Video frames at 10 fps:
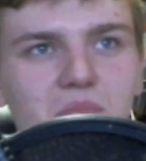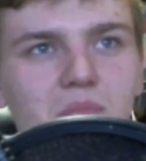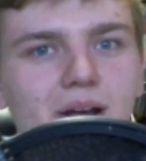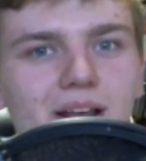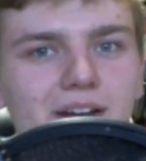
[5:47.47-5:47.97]

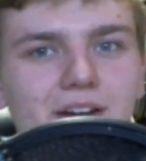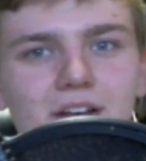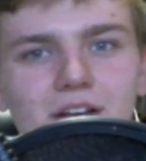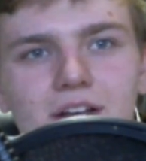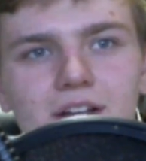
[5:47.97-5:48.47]
might
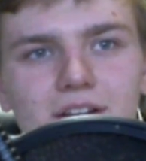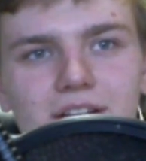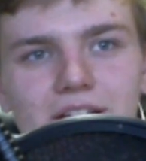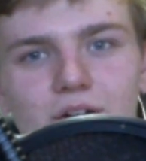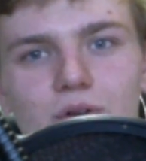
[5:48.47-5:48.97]

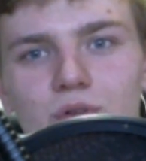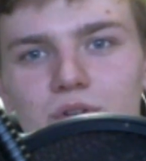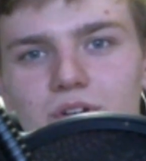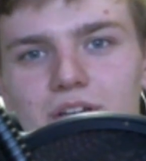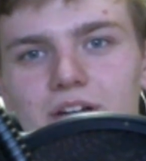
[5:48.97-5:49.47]
get old
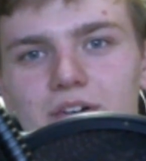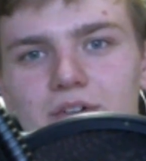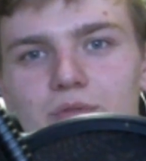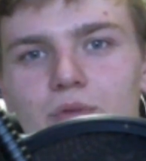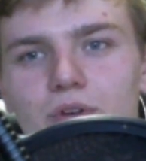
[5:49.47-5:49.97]
looking or
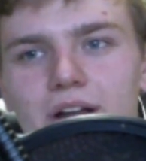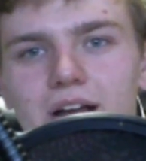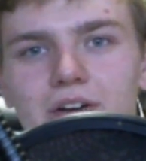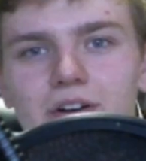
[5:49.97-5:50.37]
worn down,